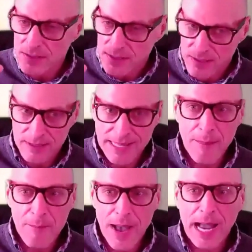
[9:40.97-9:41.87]
to
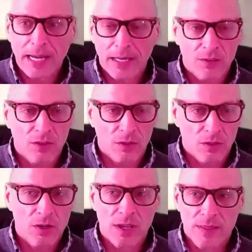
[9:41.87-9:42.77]
step back and to
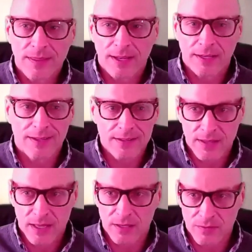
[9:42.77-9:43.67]
look at that, and
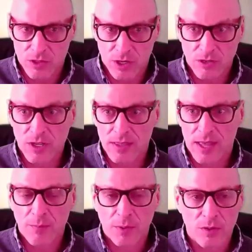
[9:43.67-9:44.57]
instead of judging
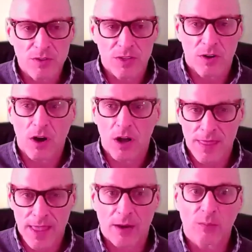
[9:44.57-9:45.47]
that person
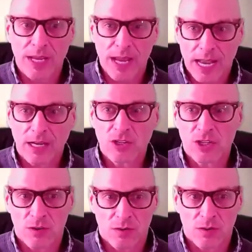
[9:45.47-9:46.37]
on that
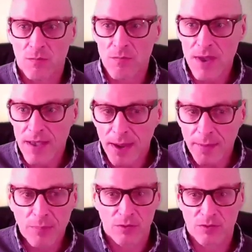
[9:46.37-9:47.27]
reaction, or go, man,
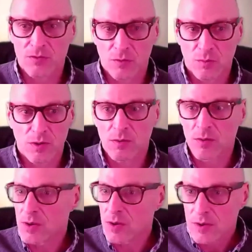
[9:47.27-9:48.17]
that person's a real
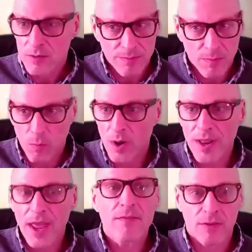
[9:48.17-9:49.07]

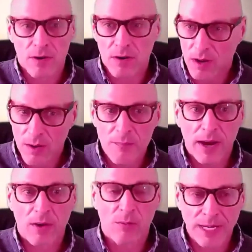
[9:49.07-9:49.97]
whatever
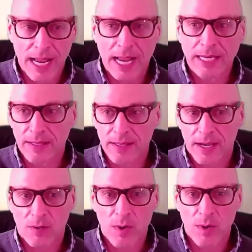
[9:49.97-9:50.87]
about reacting
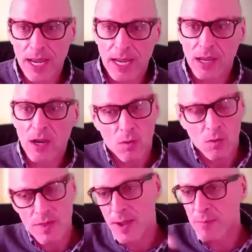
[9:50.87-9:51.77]
that way,
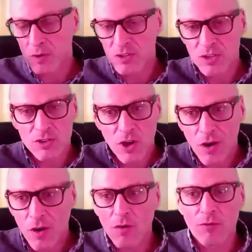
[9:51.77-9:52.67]
or that person's
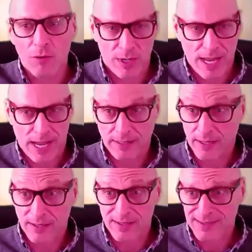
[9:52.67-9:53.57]
overreacting,
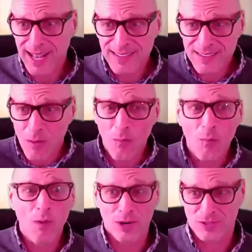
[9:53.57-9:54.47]
because that's the
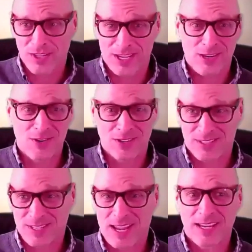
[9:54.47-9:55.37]
worst thing you could
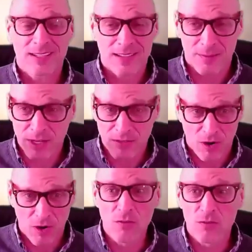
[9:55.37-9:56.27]
say if somebody's
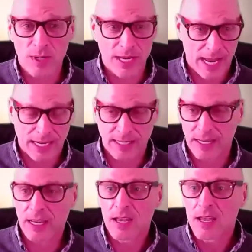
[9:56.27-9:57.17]

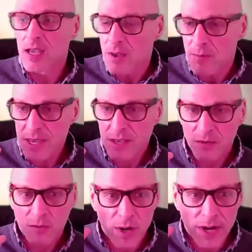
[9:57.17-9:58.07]
overreacting,
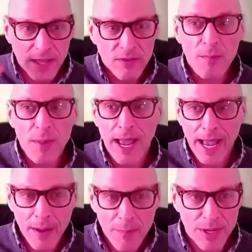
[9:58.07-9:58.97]
because what ends up
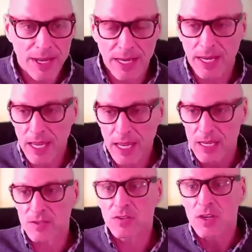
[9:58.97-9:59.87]
happening
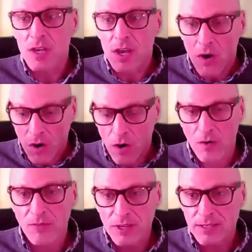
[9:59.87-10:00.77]
is
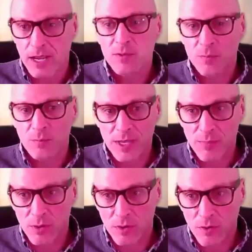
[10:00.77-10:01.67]
oftentimes
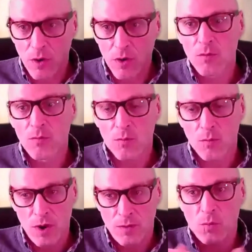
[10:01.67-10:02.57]
people are what